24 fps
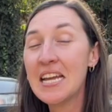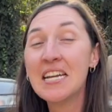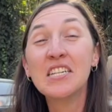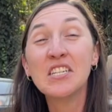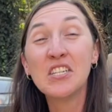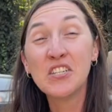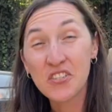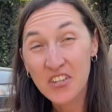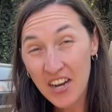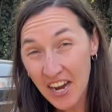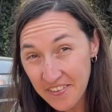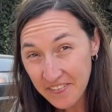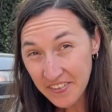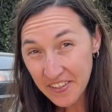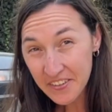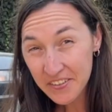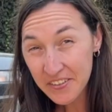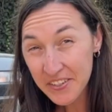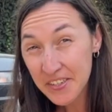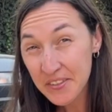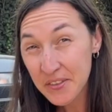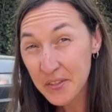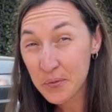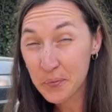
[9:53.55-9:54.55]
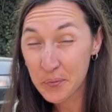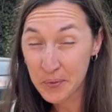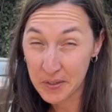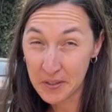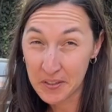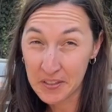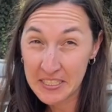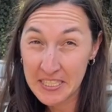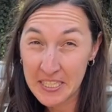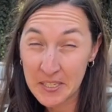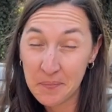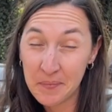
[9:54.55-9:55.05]
Driving around the
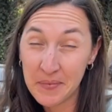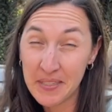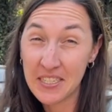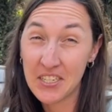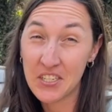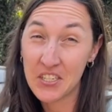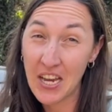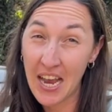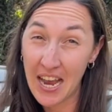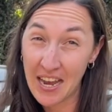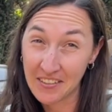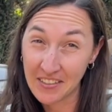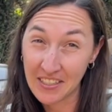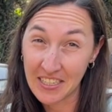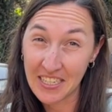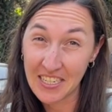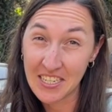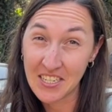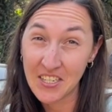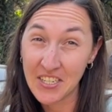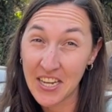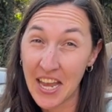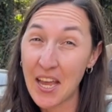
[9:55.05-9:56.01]
world can be a challenge,